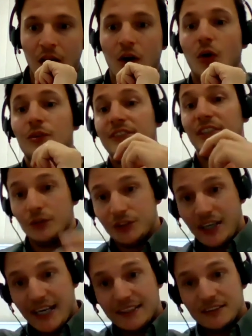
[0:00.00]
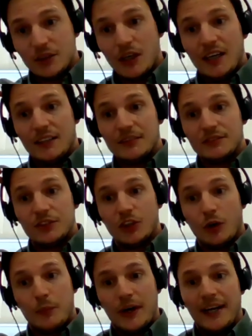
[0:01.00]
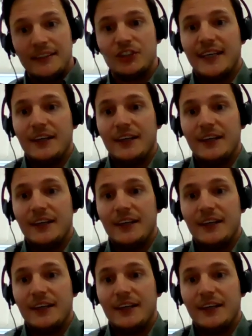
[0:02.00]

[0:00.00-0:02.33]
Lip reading: On the other hand, the operator can